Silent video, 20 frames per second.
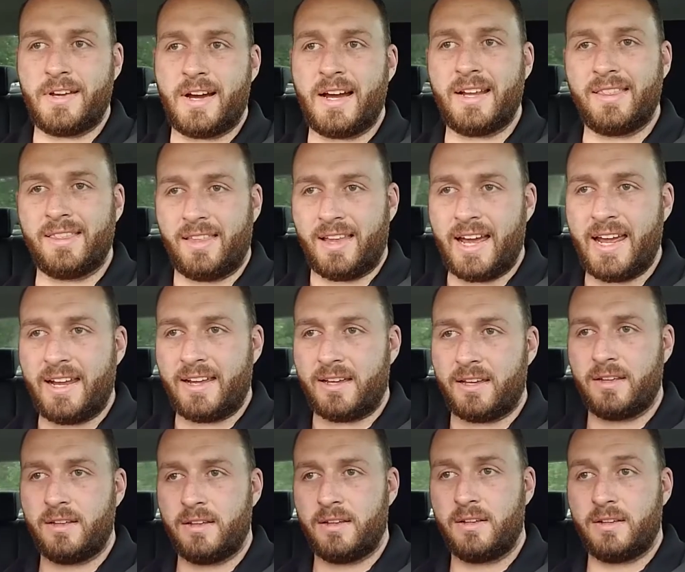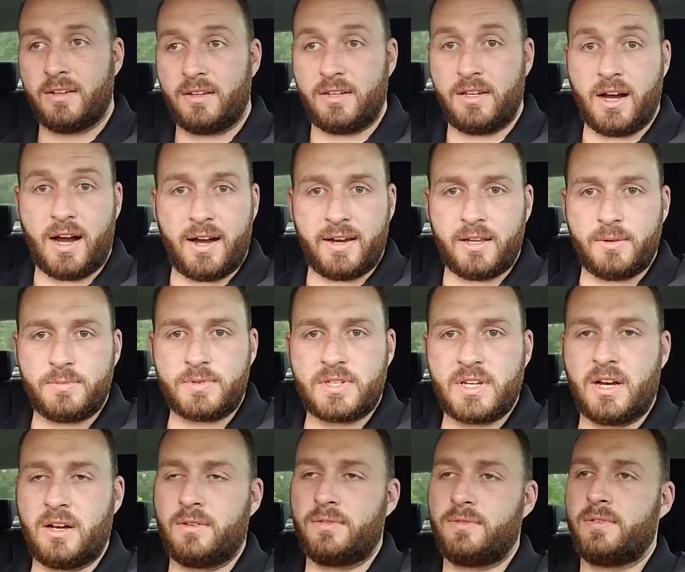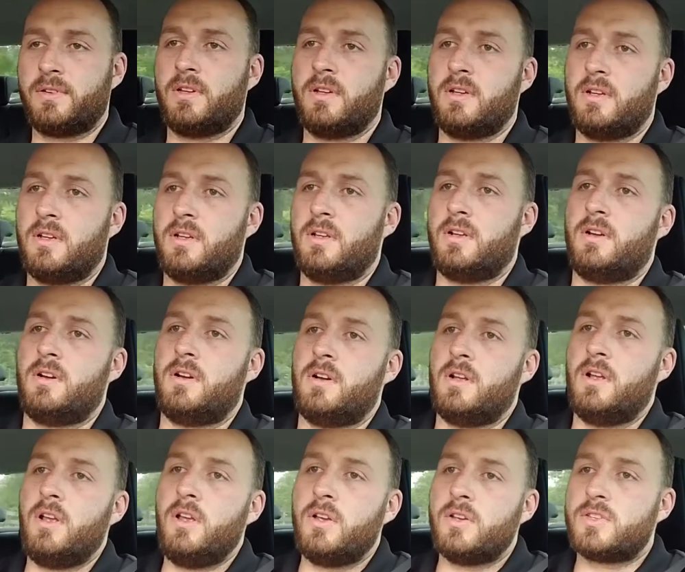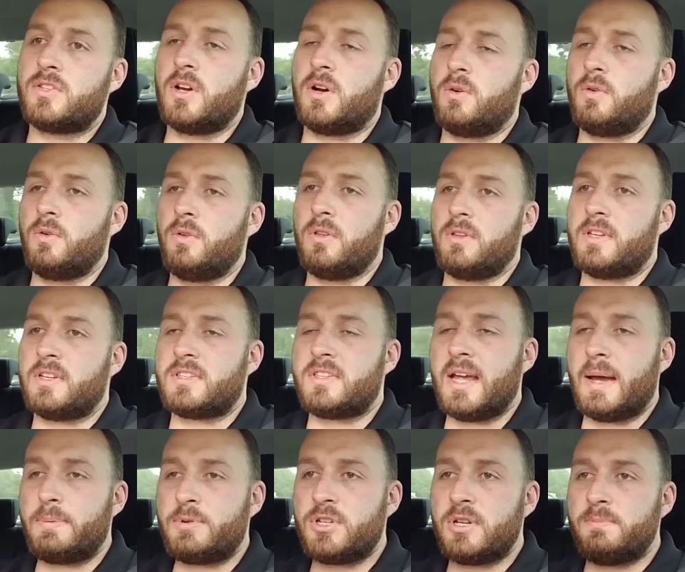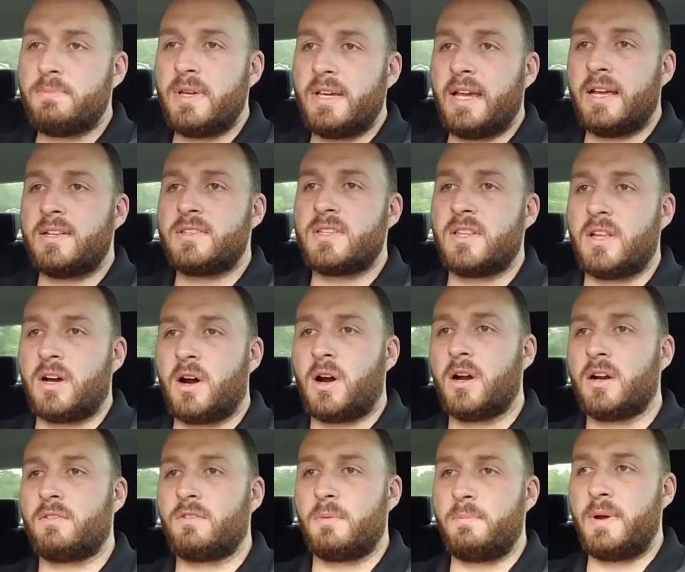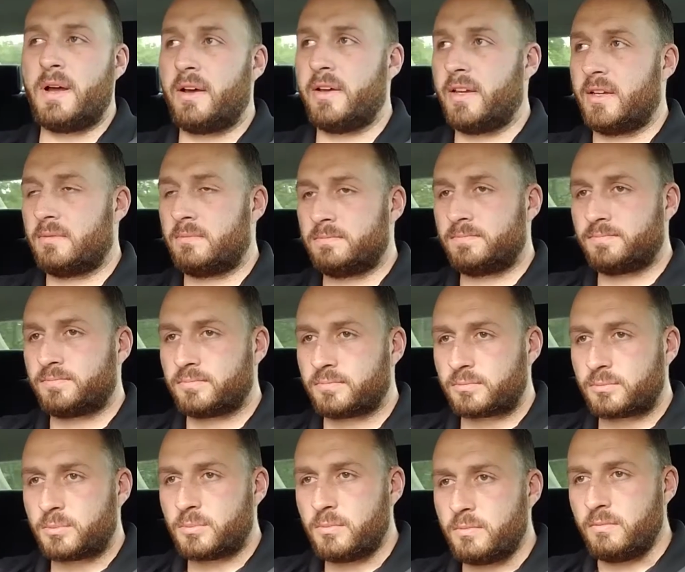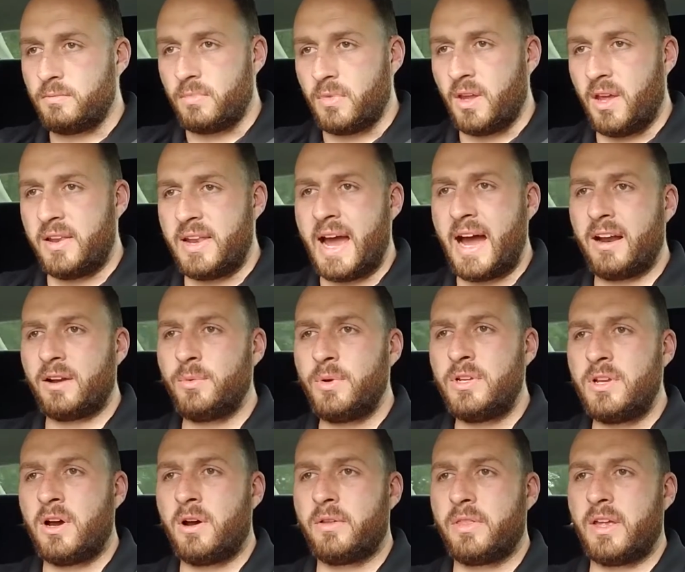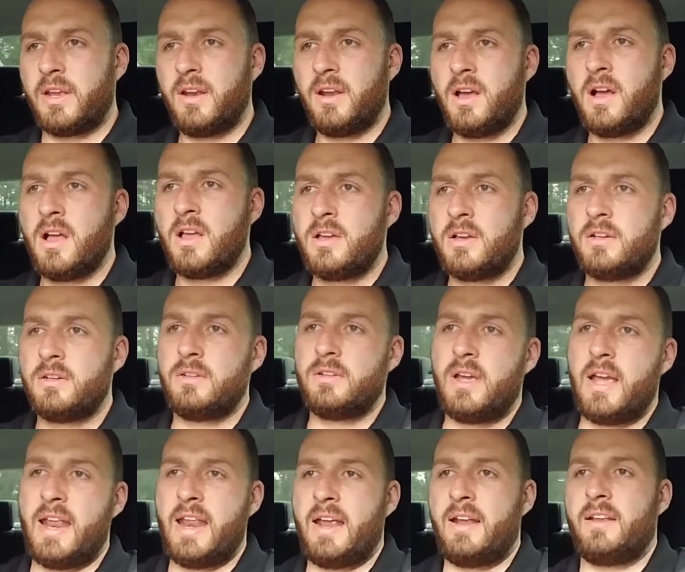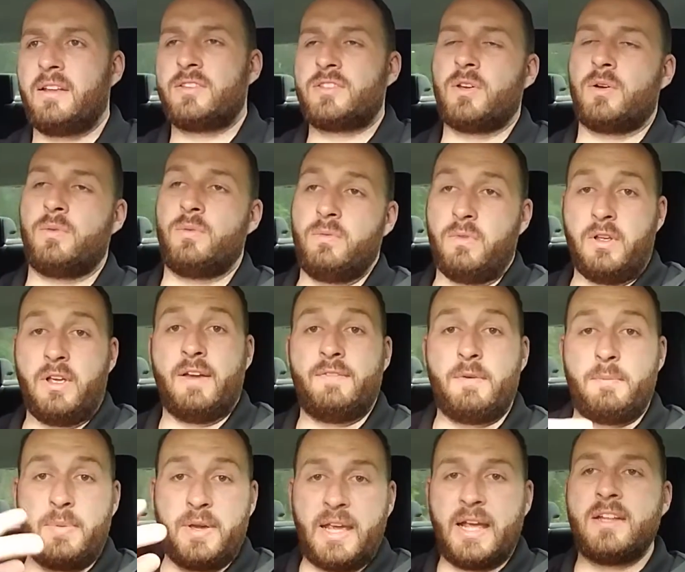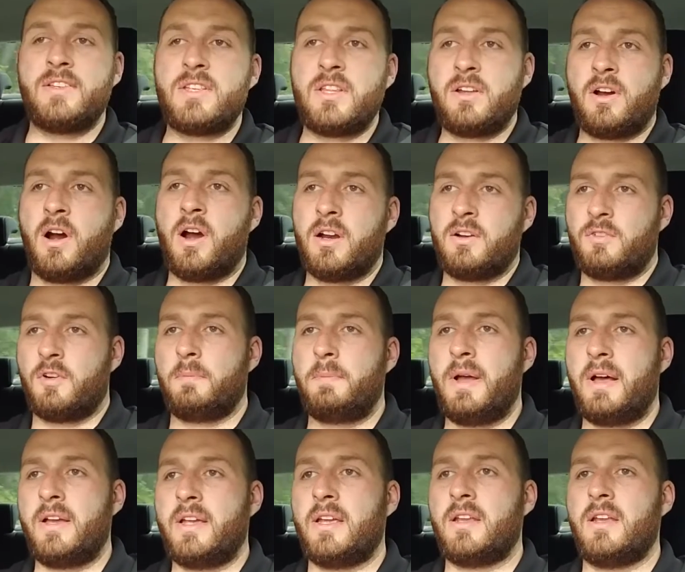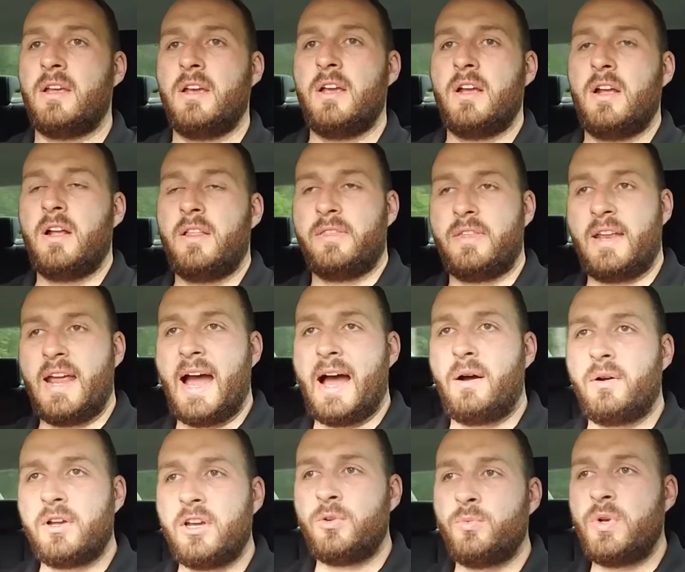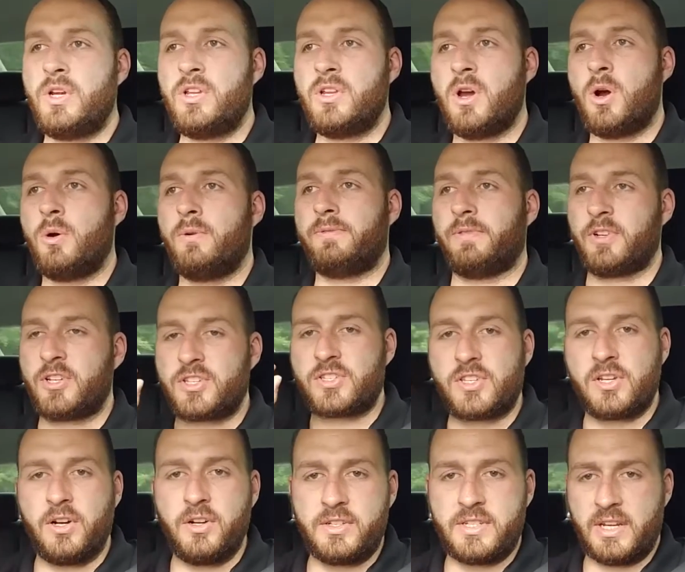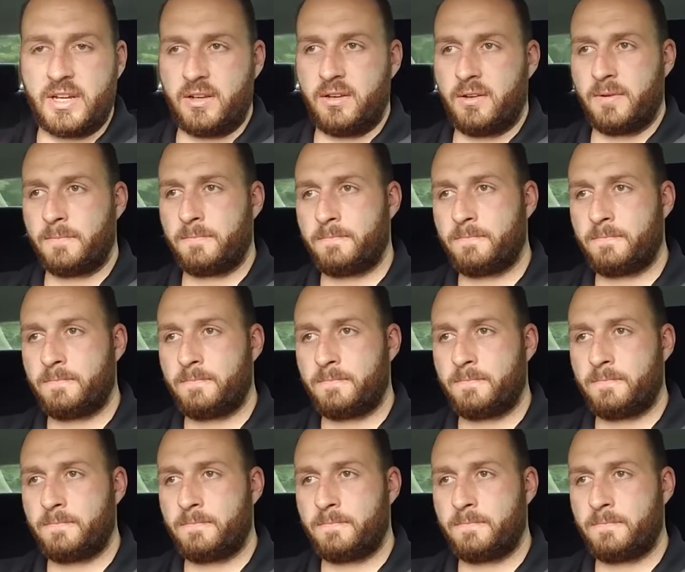not like, God himself. So deception begins in the heart of rebellion. And how do we know that? And so if it begins in the heart of rebellion, then how can we know for certain,